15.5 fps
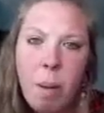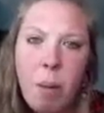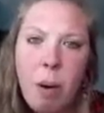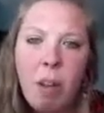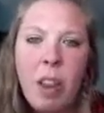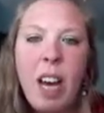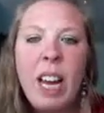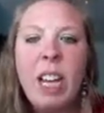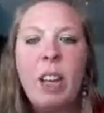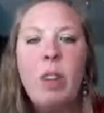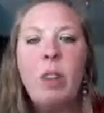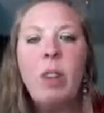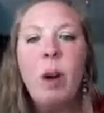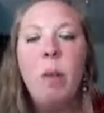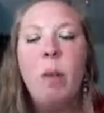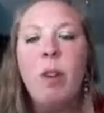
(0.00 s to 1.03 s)
But thank you
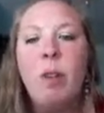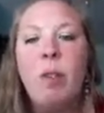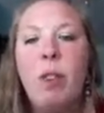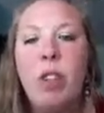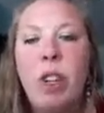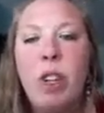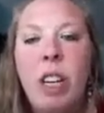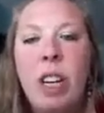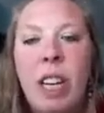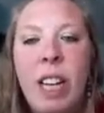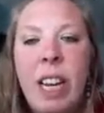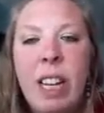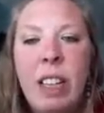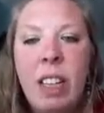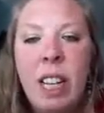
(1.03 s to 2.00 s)
so much for tuning in.